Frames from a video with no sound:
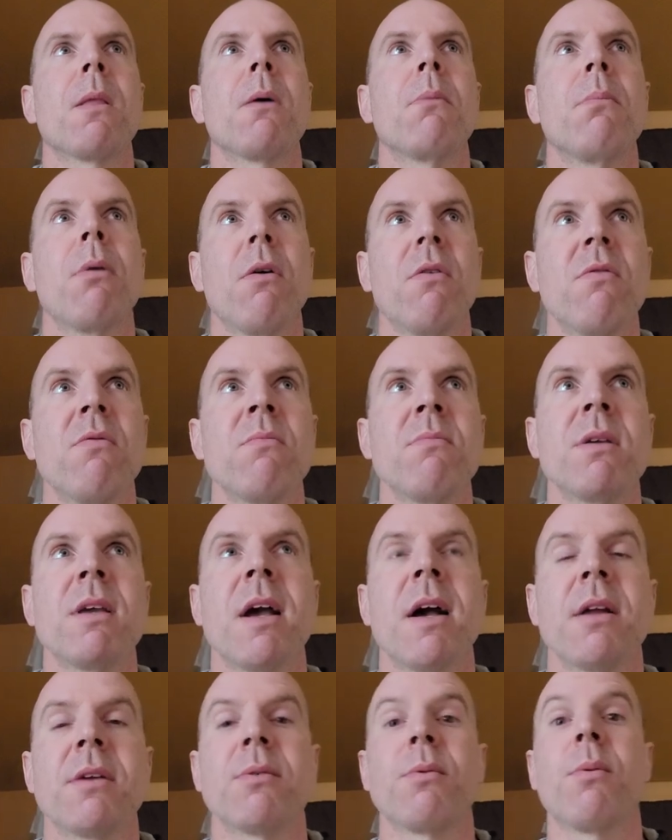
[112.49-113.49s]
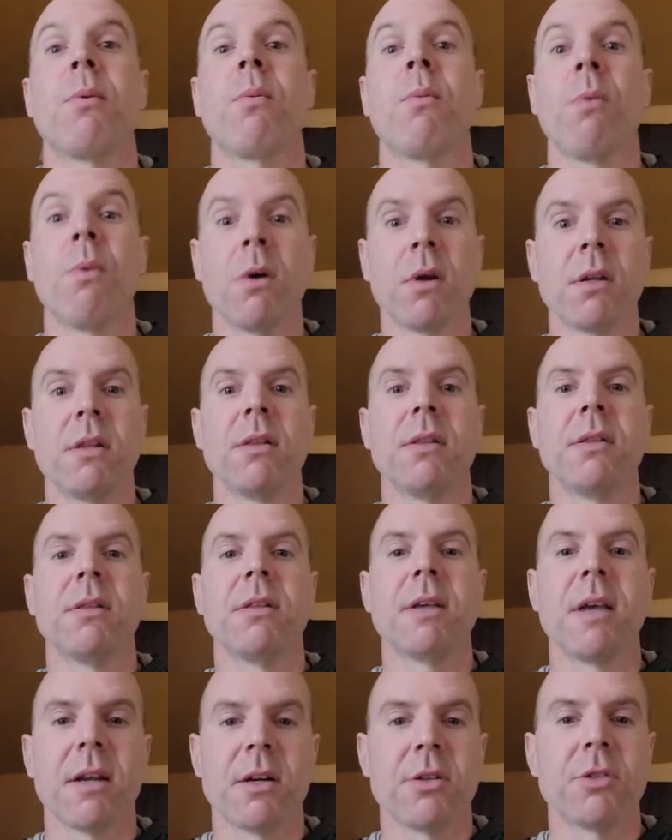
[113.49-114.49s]
above and beyond what
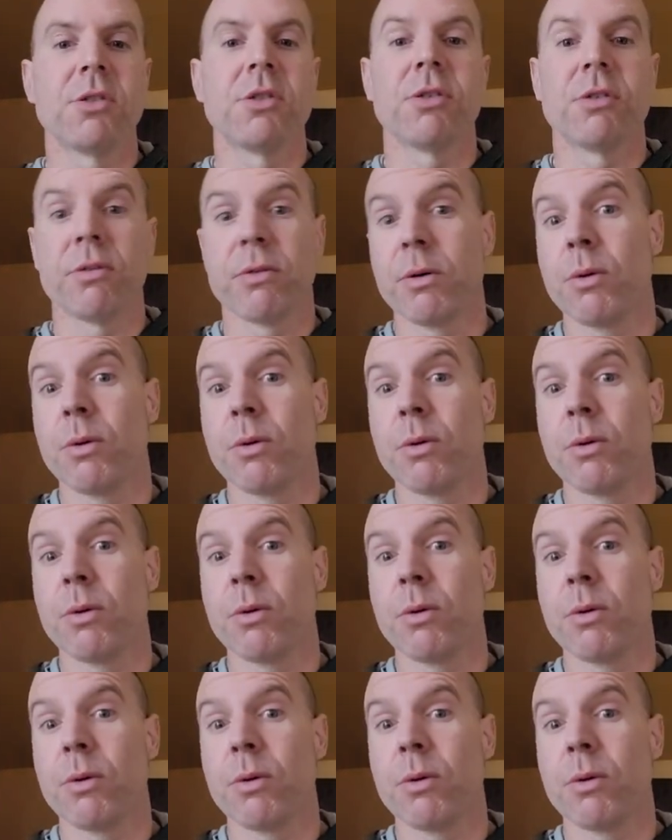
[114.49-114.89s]
the energy